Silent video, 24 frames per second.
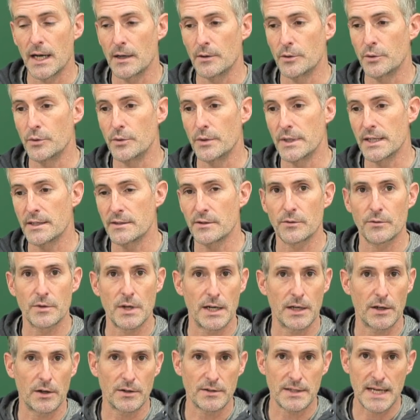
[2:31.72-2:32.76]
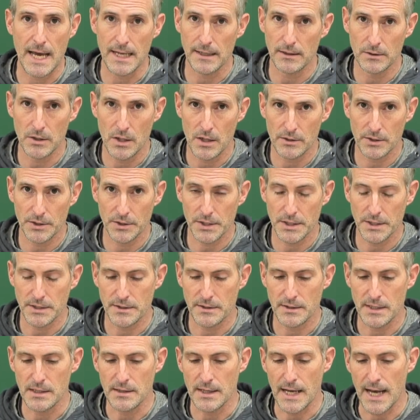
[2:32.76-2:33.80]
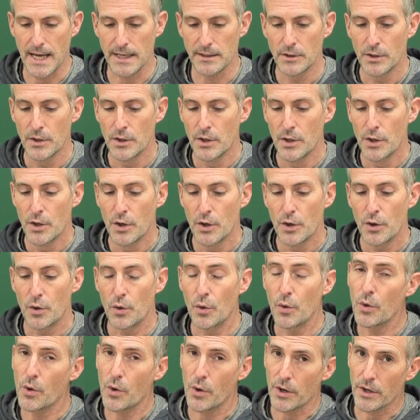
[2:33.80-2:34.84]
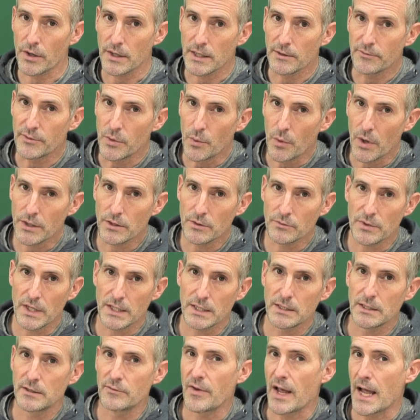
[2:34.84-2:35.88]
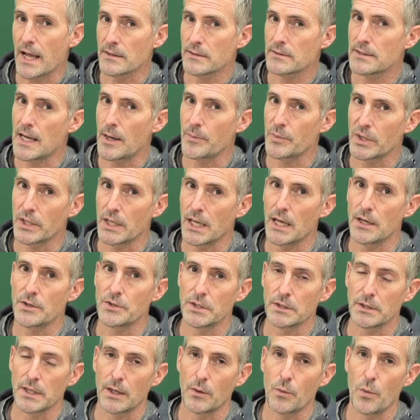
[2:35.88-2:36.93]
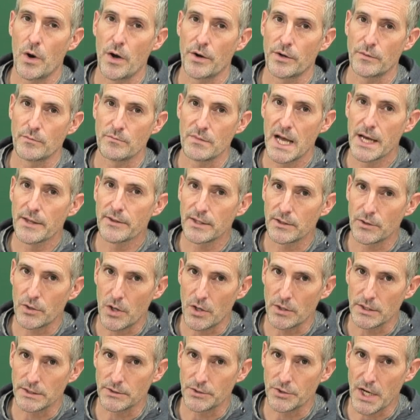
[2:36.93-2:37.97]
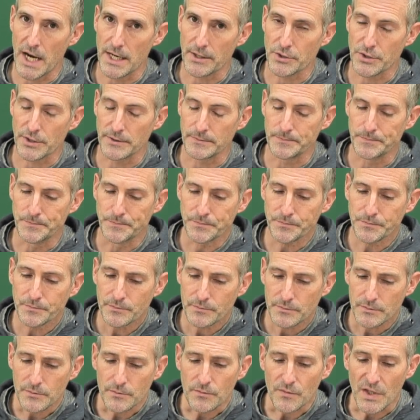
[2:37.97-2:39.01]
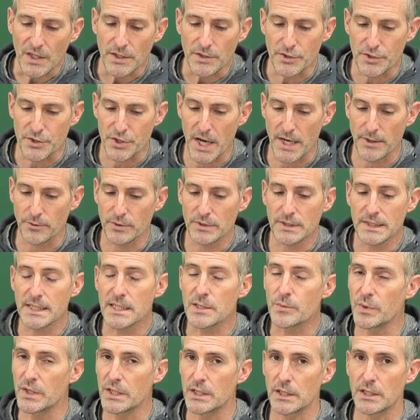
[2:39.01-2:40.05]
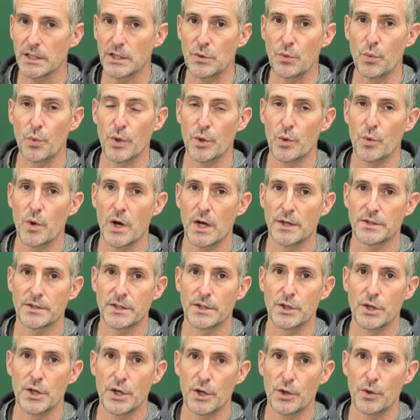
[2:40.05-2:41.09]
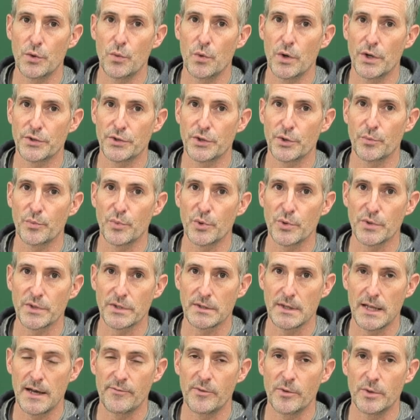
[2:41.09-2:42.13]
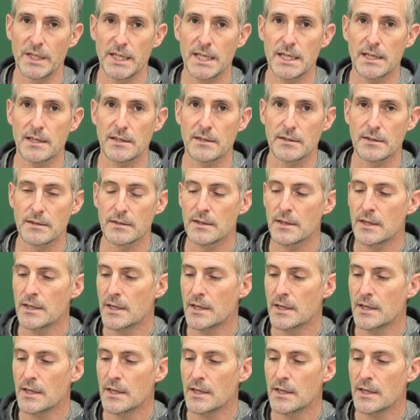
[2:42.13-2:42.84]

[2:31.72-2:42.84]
who isn't running our data logger, can see that. Or if you want to run an advanced application like water methanol injection, generally speaking, you will want to know what your boost level is